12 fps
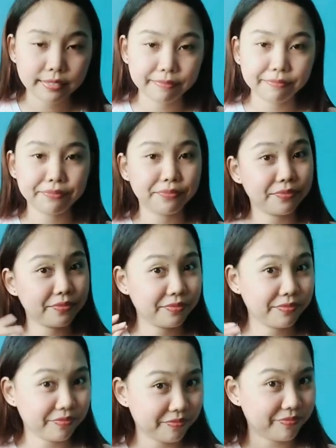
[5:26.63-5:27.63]
November
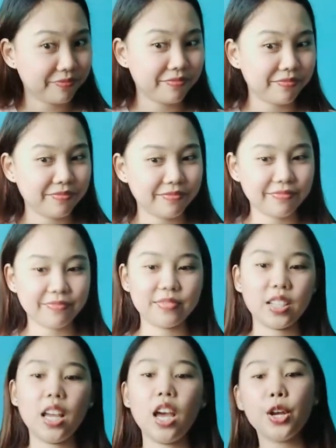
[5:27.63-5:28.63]
2011,
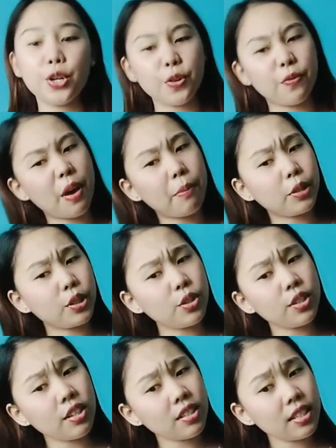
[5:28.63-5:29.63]

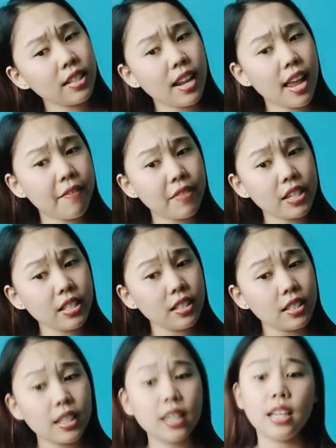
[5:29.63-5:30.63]
details of the Model
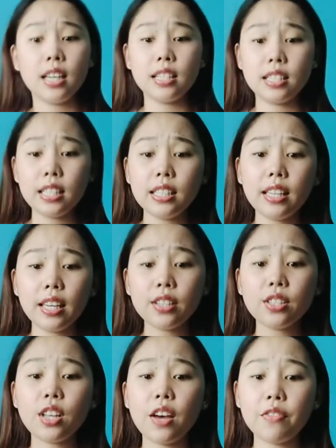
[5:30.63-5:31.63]
B were revealed
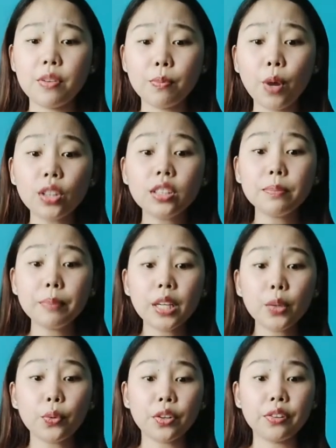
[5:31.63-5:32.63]
in a review of the
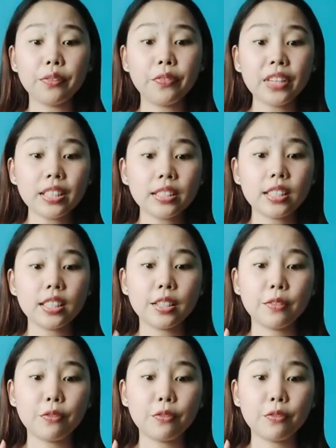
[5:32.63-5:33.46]
Raspberry Pi.